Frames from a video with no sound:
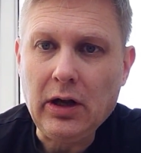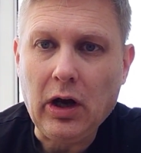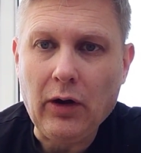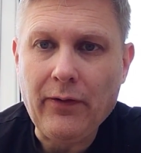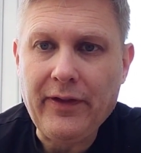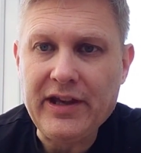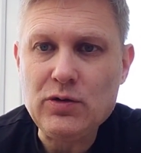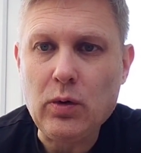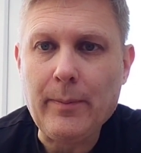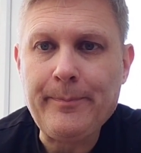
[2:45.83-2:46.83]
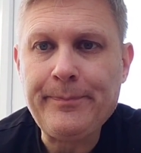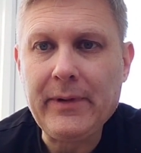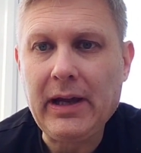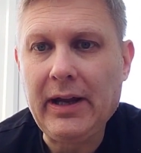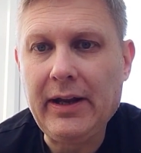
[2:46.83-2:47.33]
on this one
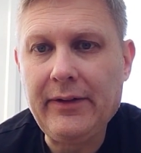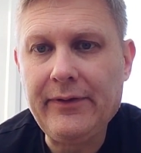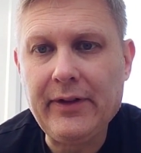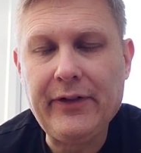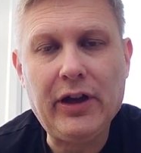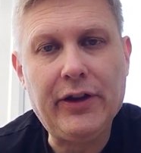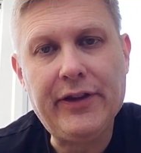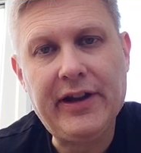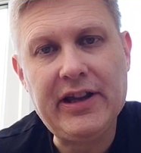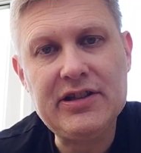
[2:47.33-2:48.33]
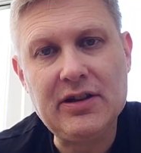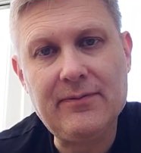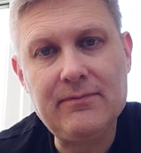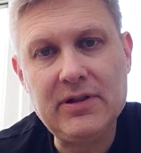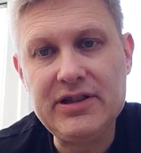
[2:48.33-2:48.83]
and I've heard that it's a
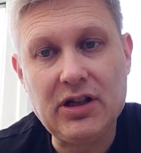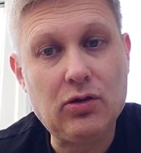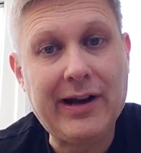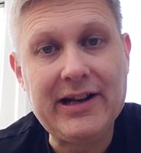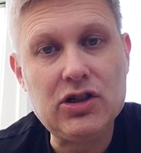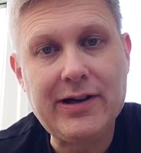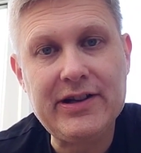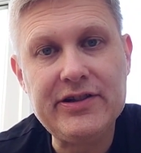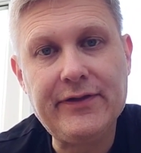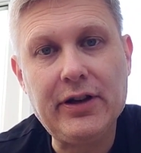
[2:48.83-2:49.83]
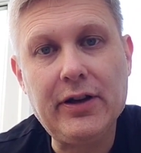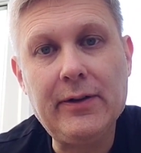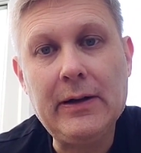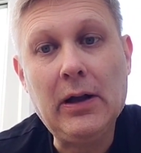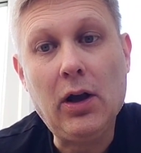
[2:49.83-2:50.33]
it's a great transfer
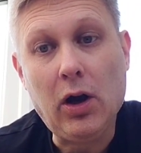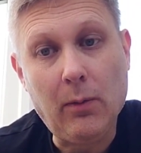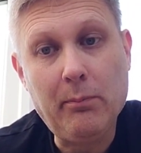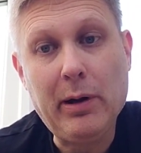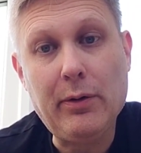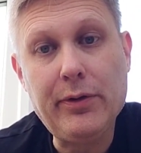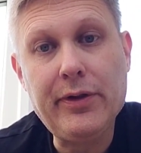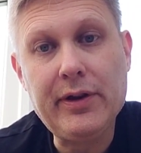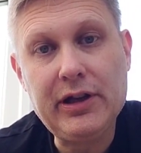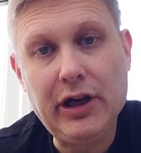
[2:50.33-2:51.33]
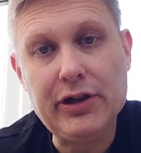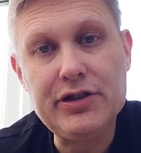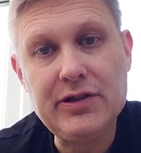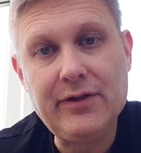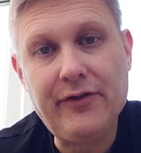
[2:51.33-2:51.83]
on both
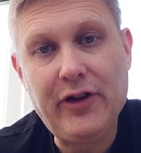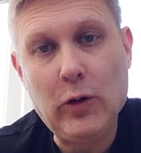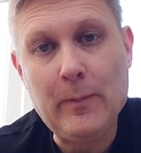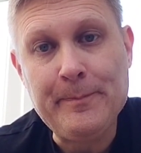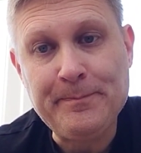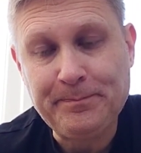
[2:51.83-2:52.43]
cuts of the film